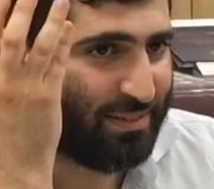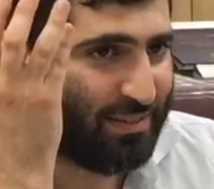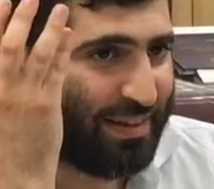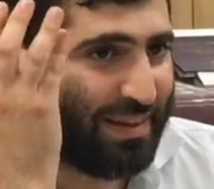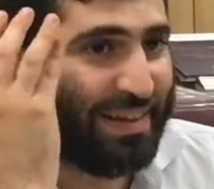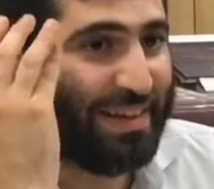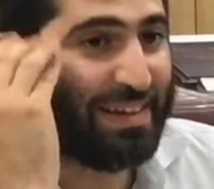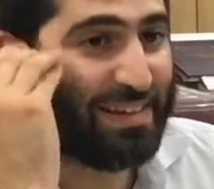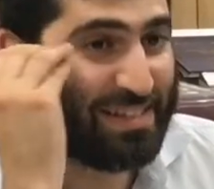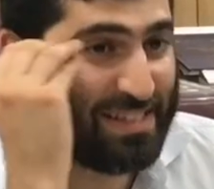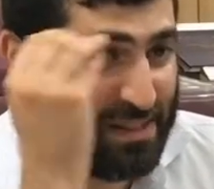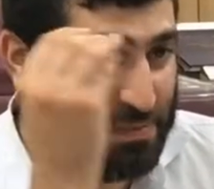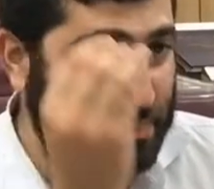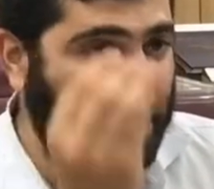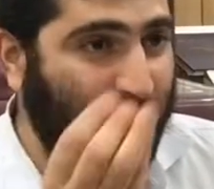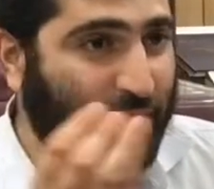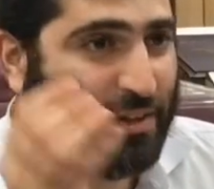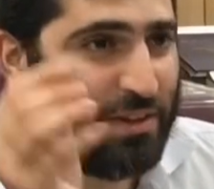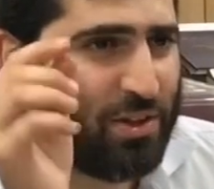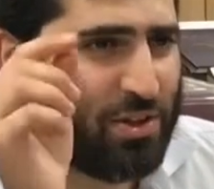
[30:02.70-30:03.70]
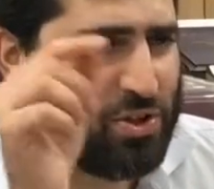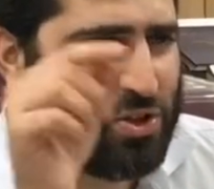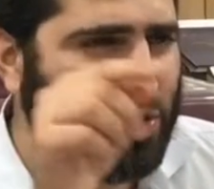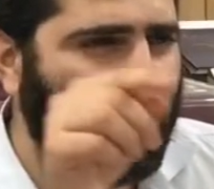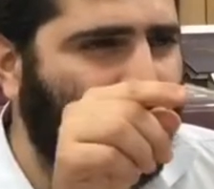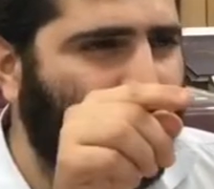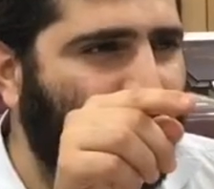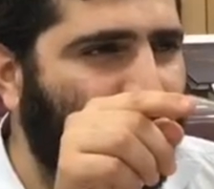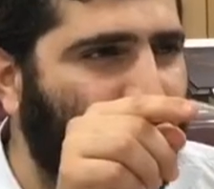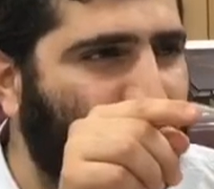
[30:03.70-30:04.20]
he explained the
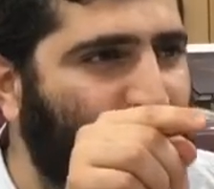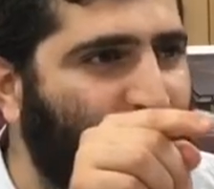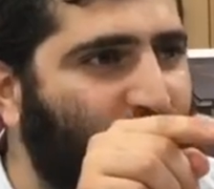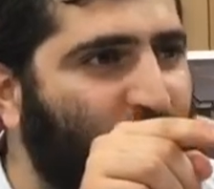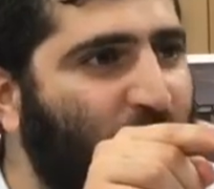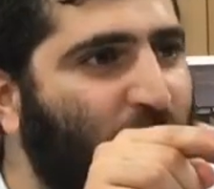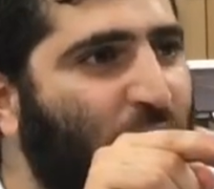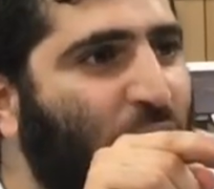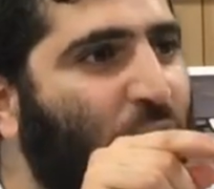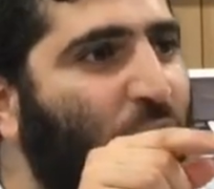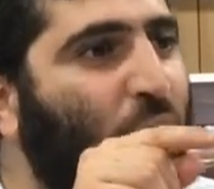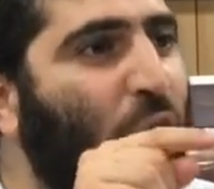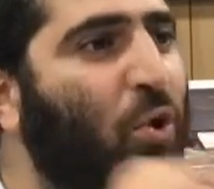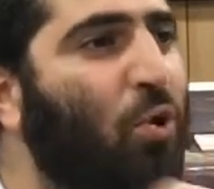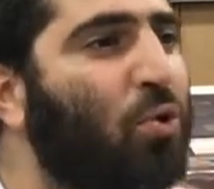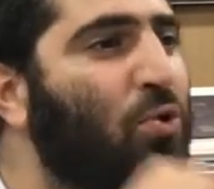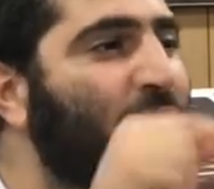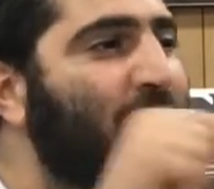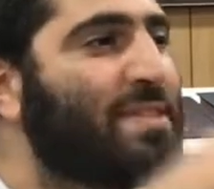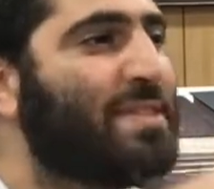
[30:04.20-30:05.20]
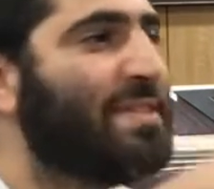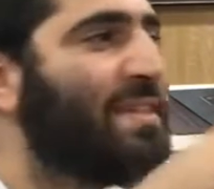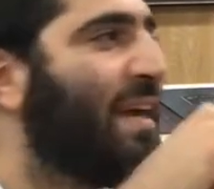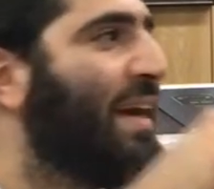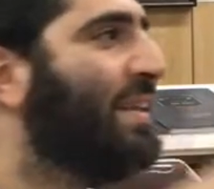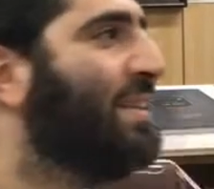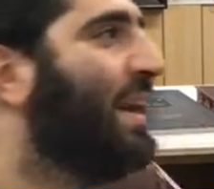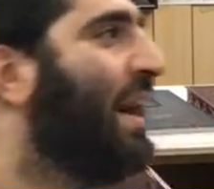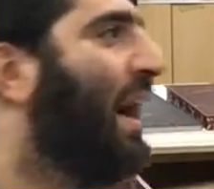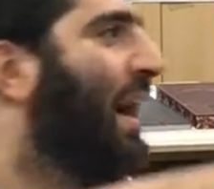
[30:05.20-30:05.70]
Zohar who
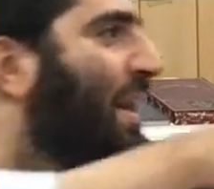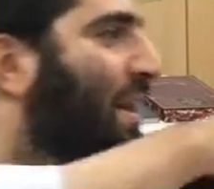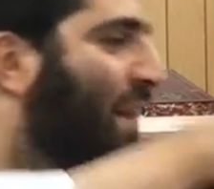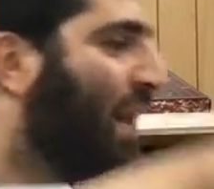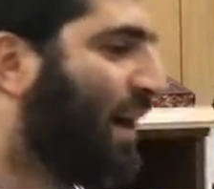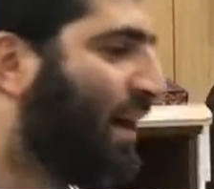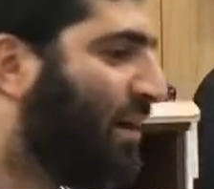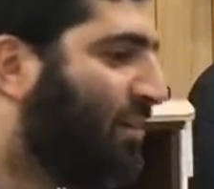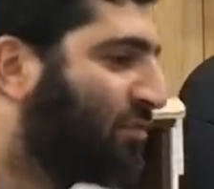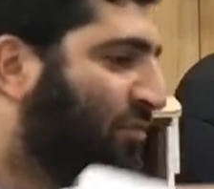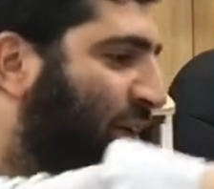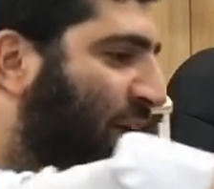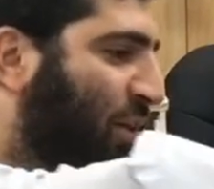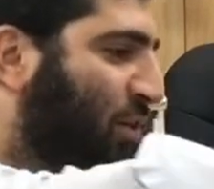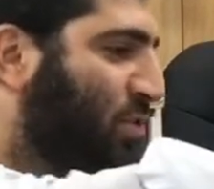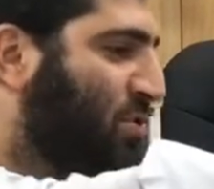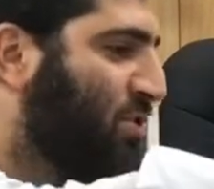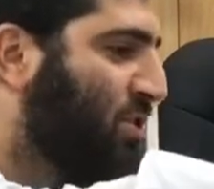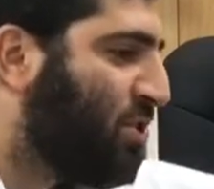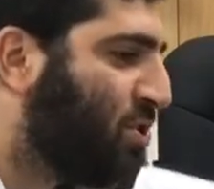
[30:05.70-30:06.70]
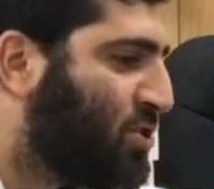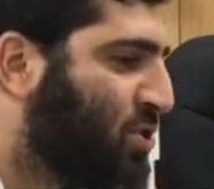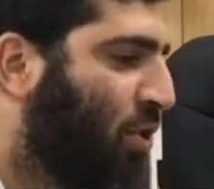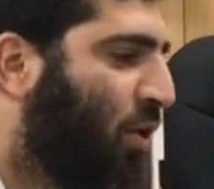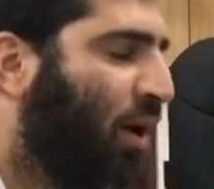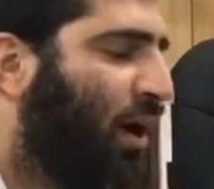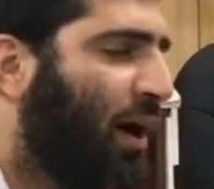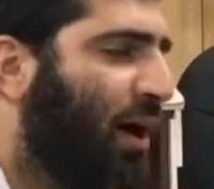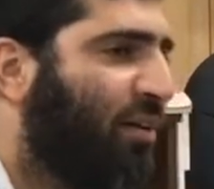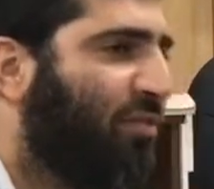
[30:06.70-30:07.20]
said the halacha follows the
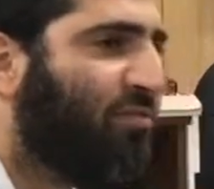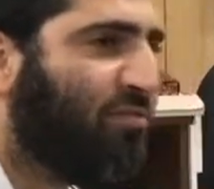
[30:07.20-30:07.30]
Zohar